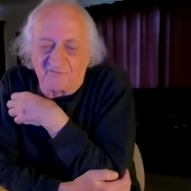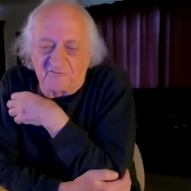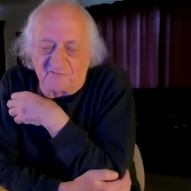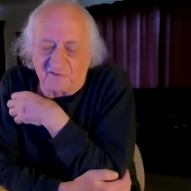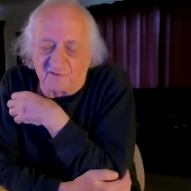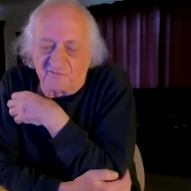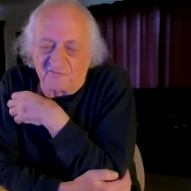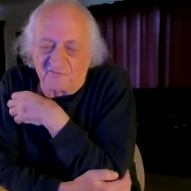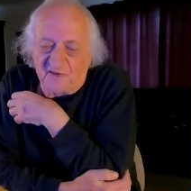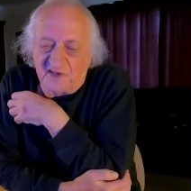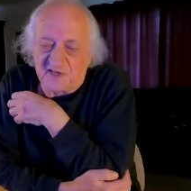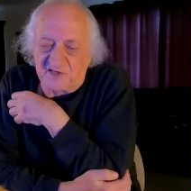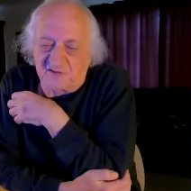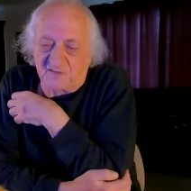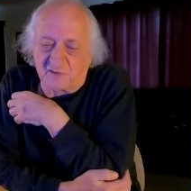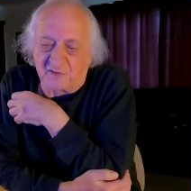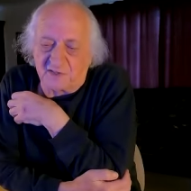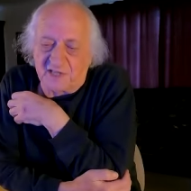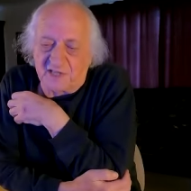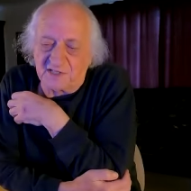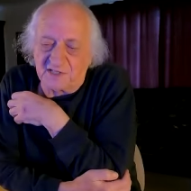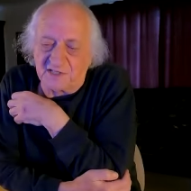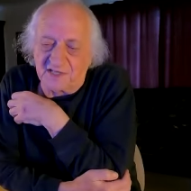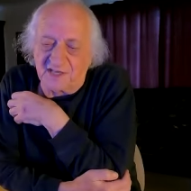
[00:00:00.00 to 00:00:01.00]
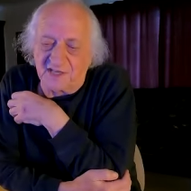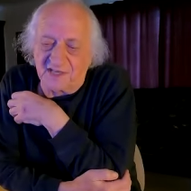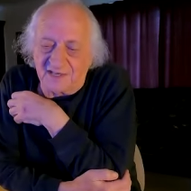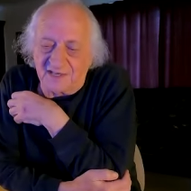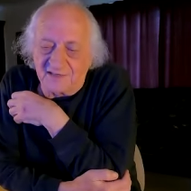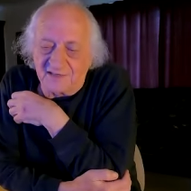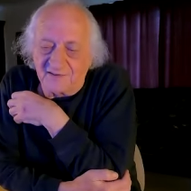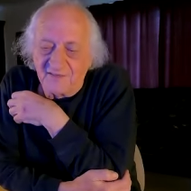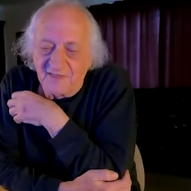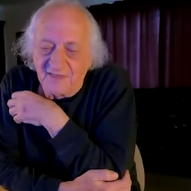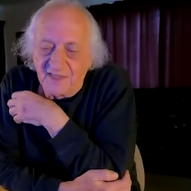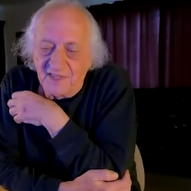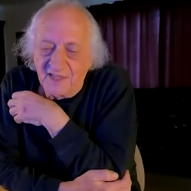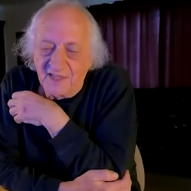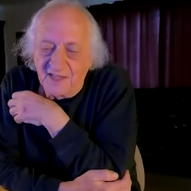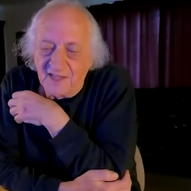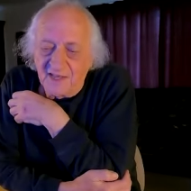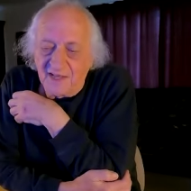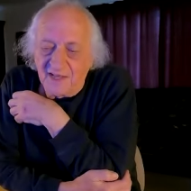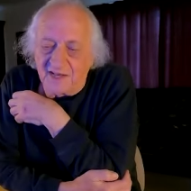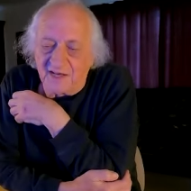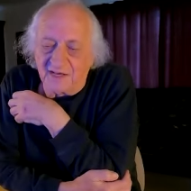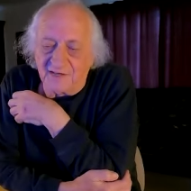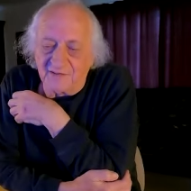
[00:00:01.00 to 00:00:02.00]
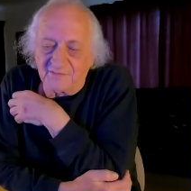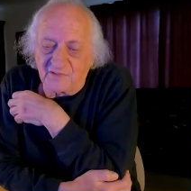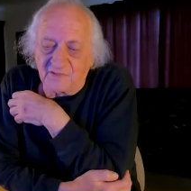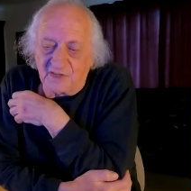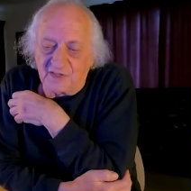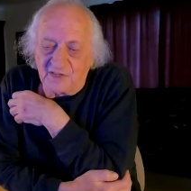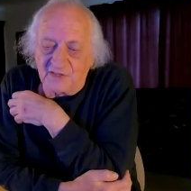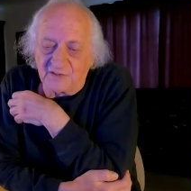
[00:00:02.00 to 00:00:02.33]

film festival that year um,